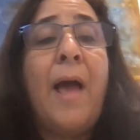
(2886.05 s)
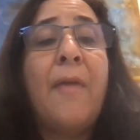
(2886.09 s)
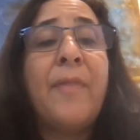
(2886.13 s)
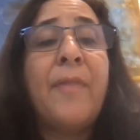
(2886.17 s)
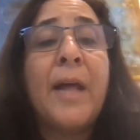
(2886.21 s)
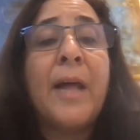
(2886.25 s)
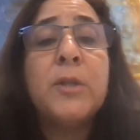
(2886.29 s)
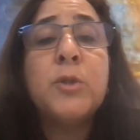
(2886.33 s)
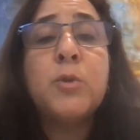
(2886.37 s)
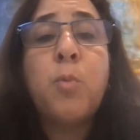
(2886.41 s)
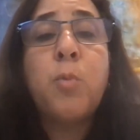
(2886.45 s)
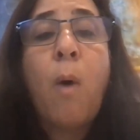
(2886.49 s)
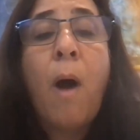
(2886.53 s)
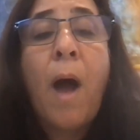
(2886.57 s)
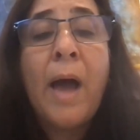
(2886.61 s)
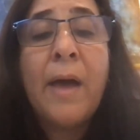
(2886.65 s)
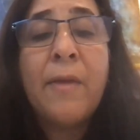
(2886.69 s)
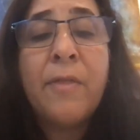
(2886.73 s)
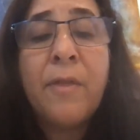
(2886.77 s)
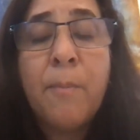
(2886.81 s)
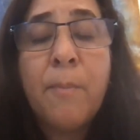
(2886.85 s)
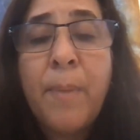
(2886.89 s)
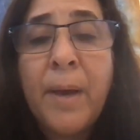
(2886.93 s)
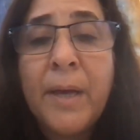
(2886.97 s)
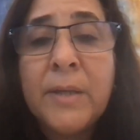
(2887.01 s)
And that's why
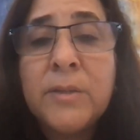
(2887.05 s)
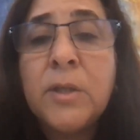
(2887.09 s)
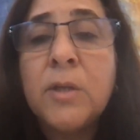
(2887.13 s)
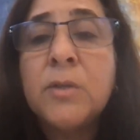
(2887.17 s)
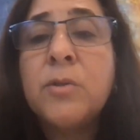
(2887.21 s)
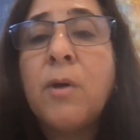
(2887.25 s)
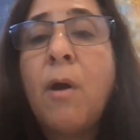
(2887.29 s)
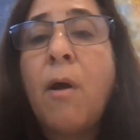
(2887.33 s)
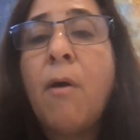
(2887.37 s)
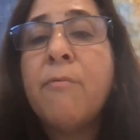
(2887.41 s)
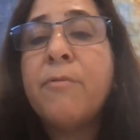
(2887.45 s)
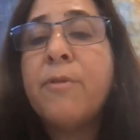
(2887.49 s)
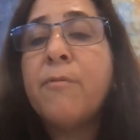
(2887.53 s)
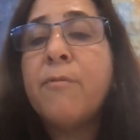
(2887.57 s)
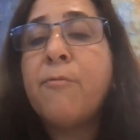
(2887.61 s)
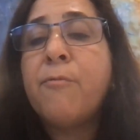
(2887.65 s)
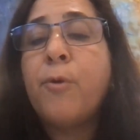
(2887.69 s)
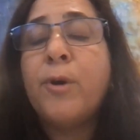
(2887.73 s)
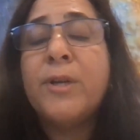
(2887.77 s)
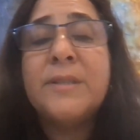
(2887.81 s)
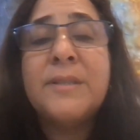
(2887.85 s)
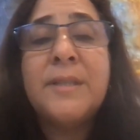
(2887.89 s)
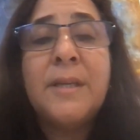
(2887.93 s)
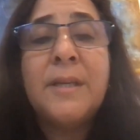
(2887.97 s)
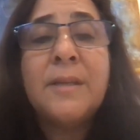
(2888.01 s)
the basis of the
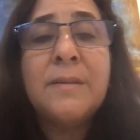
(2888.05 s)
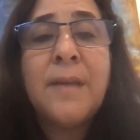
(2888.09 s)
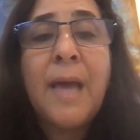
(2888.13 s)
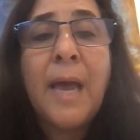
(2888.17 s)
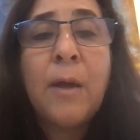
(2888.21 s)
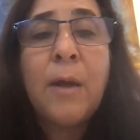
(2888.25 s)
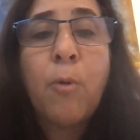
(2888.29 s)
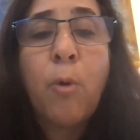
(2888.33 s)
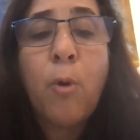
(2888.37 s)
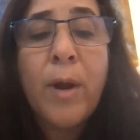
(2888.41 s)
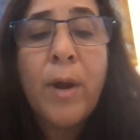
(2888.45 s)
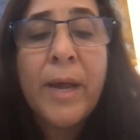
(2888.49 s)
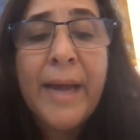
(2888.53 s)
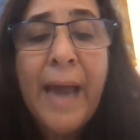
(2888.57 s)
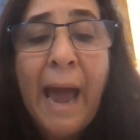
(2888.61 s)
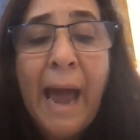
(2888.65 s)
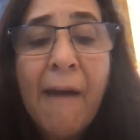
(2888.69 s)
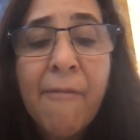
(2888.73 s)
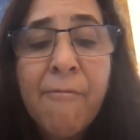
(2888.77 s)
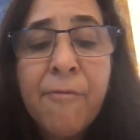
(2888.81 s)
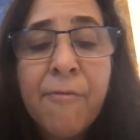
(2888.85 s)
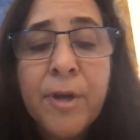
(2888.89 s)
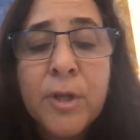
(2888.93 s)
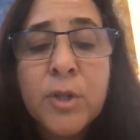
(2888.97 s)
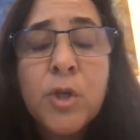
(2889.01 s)
14-day rolling
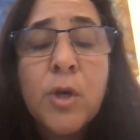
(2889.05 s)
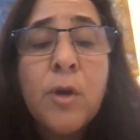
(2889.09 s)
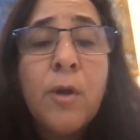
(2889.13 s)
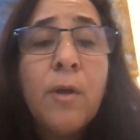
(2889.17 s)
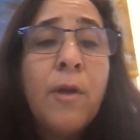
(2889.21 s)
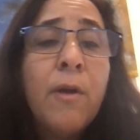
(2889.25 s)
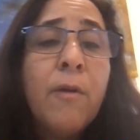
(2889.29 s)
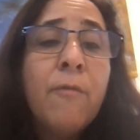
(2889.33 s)
average